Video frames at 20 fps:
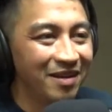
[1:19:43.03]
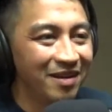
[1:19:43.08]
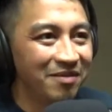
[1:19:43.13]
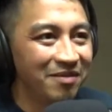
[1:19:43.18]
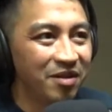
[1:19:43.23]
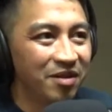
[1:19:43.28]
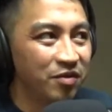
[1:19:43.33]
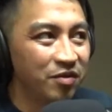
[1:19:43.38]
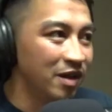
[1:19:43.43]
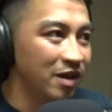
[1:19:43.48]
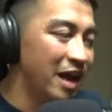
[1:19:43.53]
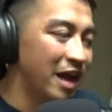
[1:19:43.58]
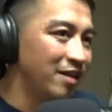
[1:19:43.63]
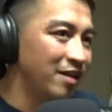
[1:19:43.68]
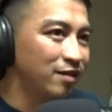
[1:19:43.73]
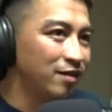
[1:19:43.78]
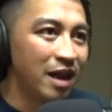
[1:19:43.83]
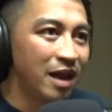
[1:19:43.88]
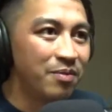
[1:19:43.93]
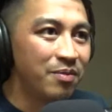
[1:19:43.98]
And there's a guy
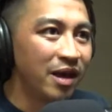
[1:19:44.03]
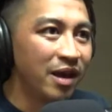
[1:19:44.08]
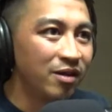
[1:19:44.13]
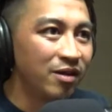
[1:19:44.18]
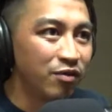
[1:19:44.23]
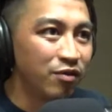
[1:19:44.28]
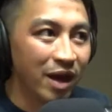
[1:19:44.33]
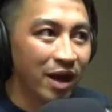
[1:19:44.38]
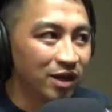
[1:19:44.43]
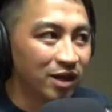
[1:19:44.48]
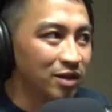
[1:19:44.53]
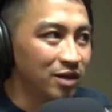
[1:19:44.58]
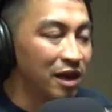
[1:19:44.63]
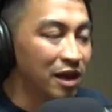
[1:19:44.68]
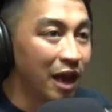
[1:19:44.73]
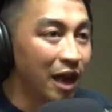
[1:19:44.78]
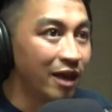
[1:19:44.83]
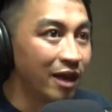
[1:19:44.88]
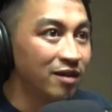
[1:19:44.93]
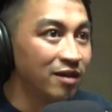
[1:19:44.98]
in Saipan who
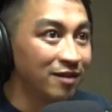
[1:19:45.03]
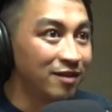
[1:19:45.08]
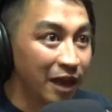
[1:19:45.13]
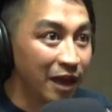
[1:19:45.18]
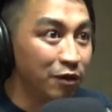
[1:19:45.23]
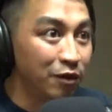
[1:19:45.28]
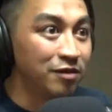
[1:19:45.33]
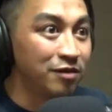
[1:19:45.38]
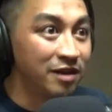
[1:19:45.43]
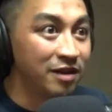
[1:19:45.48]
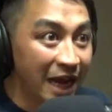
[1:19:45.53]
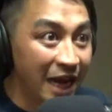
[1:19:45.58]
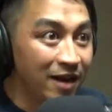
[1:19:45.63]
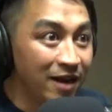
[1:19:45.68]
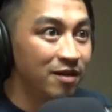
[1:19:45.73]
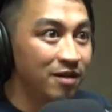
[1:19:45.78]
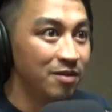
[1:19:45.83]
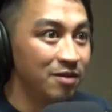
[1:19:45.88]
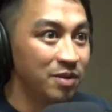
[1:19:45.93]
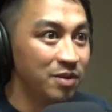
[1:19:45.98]
actually like sells
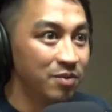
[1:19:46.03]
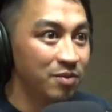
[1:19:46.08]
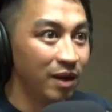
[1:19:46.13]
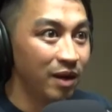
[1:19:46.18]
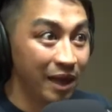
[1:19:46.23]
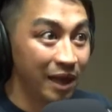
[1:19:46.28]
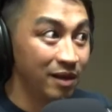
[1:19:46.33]
data to people.